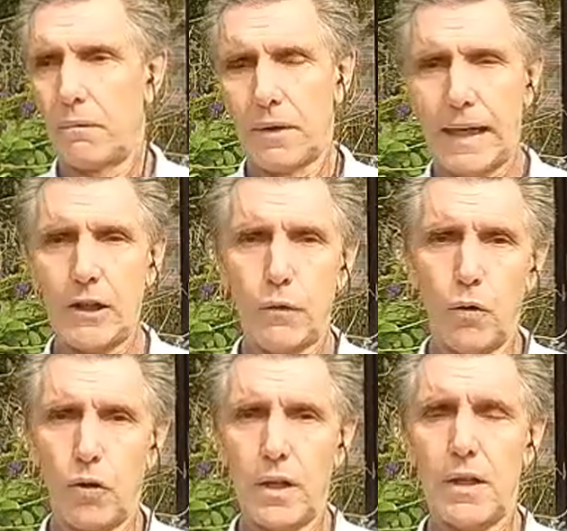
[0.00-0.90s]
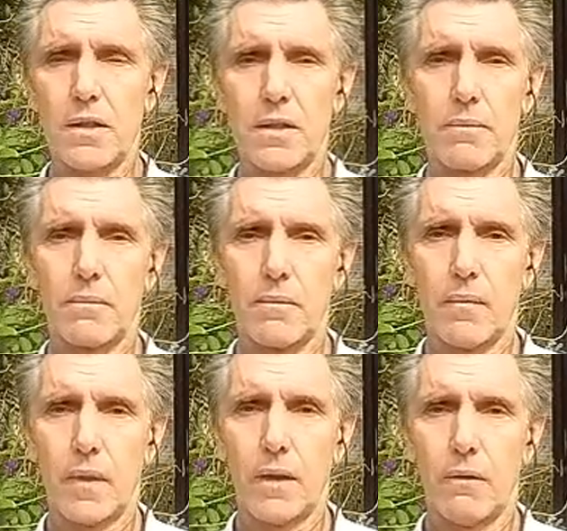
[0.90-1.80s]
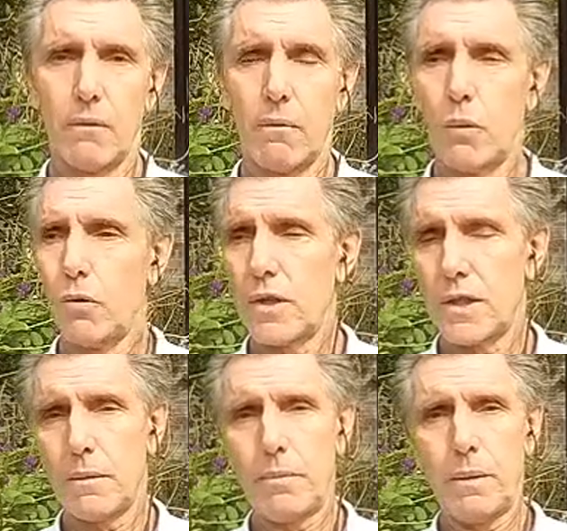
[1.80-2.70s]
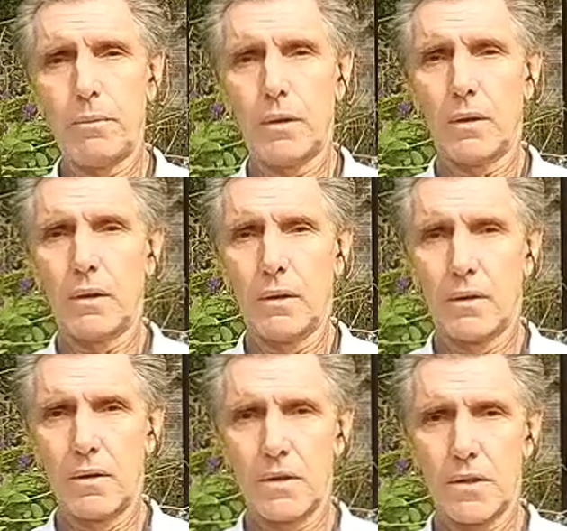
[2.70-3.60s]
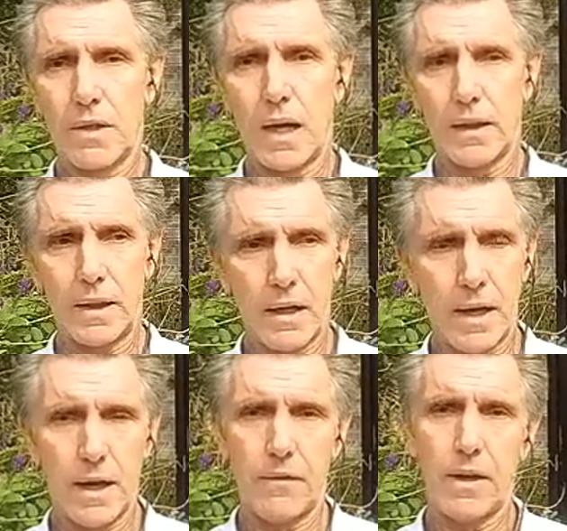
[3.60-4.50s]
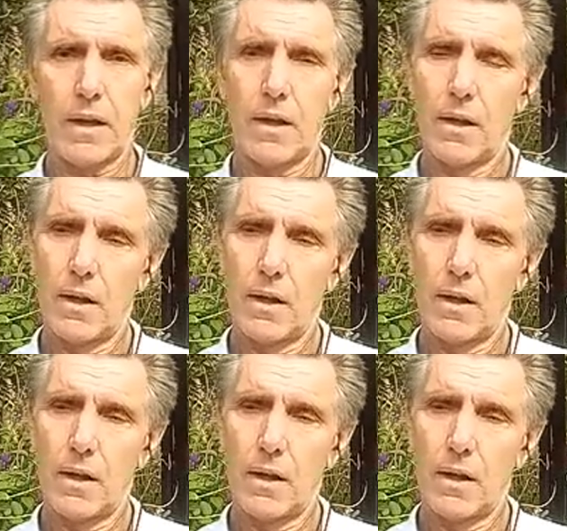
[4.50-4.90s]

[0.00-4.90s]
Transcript: late 40s, we would see people starting having